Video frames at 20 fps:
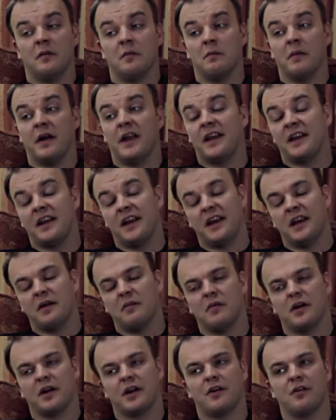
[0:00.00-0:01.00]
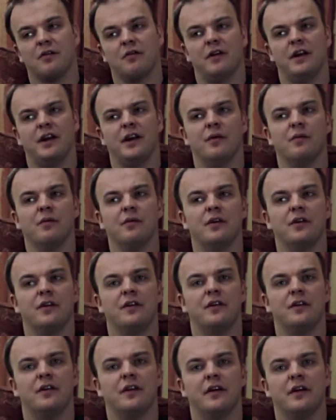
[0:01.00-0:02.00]
making it my career would
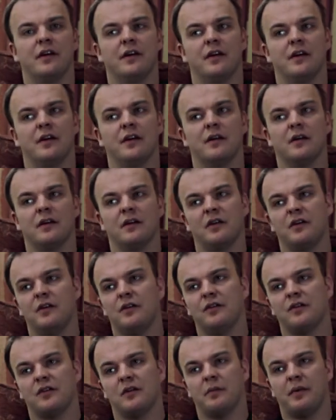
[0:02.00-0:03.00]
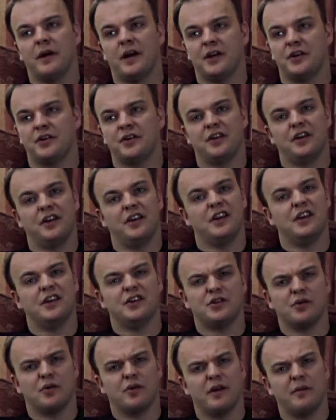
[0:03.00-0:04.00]
lose the passion and the
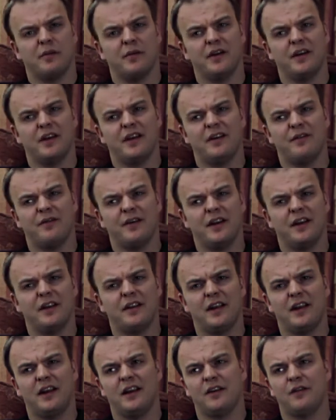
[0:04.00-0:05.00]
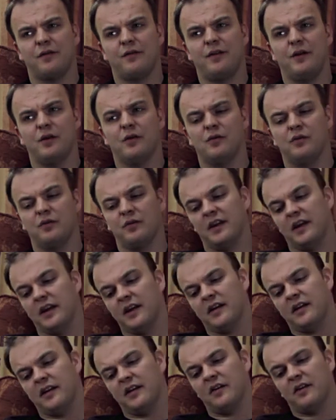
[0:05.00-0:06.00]
enjoyment. And if anything, it's fueled
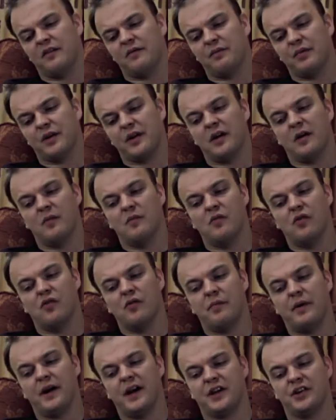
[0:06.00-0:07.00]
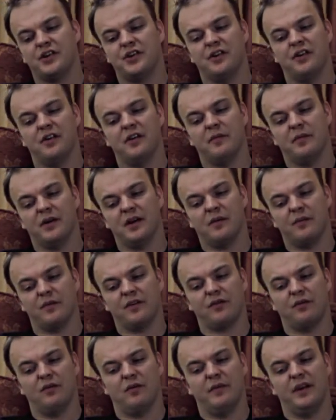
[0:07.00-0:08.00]
that. And I've become more passionate about my
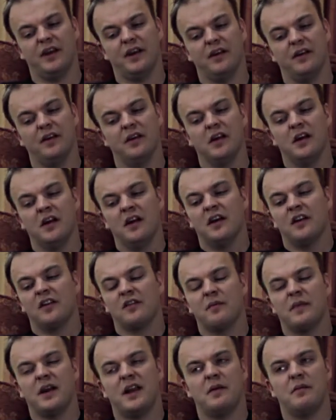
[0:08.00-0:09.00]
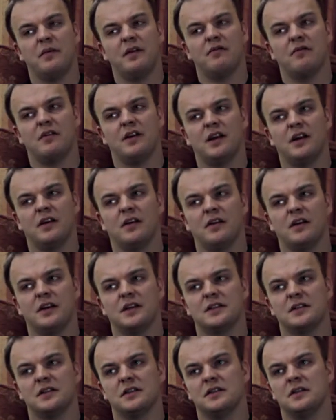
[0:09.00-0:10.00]
swimming. And it's made me
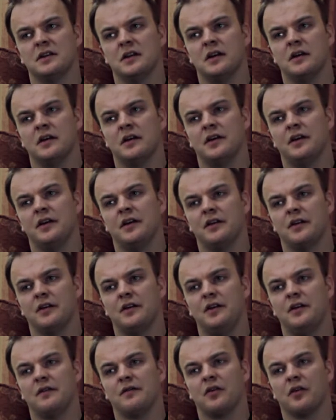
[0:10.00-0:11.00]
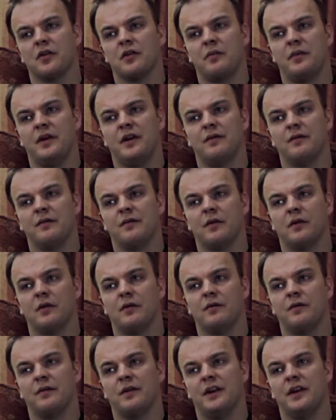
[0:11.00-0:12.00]
realise that, you know, you've got to be
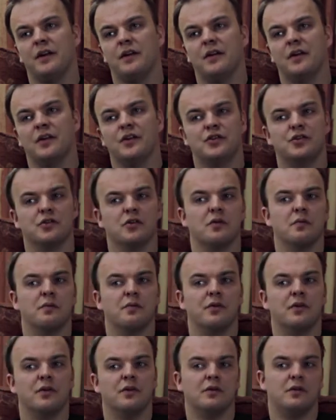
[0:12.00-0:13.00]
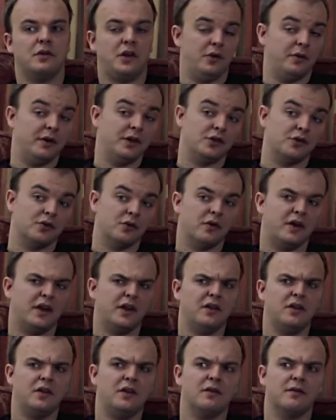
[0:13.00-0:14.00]
involved in a job that you enjoy
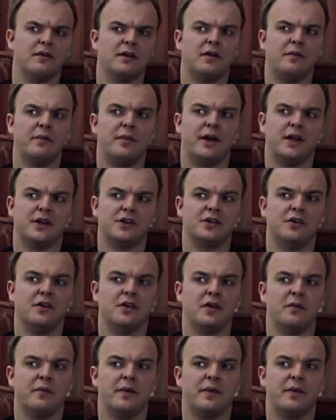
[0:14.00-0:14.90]
and that you're very passionate